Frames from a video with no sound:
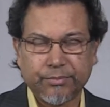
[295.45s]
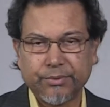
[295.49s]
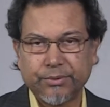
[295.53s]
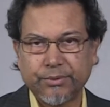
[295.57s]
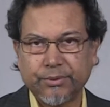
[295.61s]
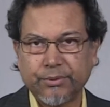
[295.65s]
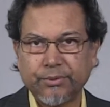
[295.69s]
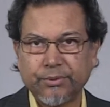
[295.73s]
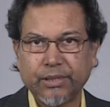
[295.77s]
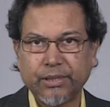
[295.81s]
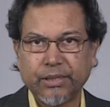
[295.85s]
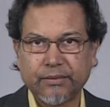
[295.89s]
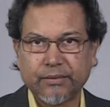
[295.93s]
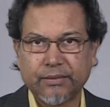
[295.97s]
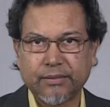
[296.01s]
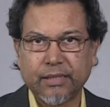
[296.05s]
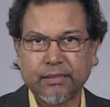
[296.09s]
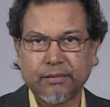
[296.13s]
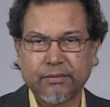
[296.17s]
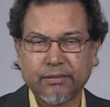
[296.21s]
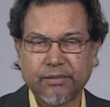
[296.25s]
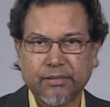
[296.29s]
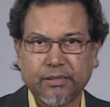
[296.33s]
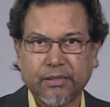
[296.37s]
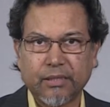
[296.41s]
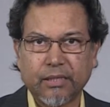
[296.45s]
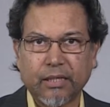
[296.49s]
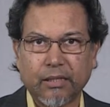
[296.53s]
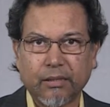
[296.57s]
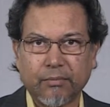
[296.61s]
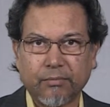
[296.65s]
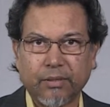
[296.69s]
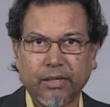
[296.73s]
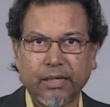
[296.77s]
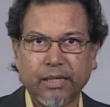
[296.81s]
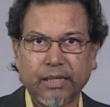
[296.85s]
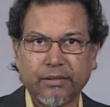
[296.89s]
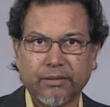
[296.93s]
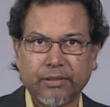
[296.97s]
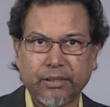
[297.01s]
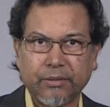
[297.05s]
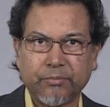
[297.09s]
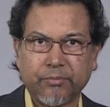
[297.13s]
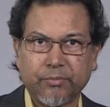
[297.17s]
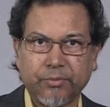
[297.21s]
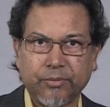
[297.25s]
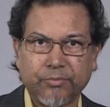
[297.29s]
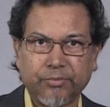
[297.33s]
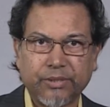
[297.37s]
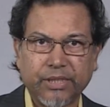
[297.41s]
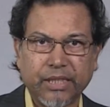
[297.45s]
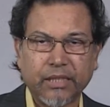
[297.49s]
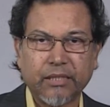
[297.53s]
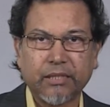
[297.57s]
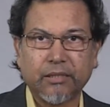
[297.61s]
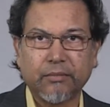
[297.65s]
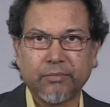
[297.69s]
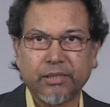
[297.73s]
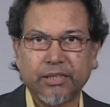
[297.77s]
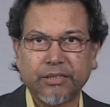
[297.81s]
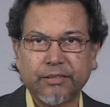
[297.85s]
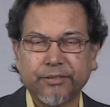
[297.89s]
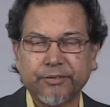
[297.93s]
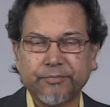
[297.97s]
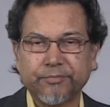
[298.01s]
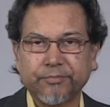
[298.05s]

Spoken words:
Doing statistical might improve the agreement.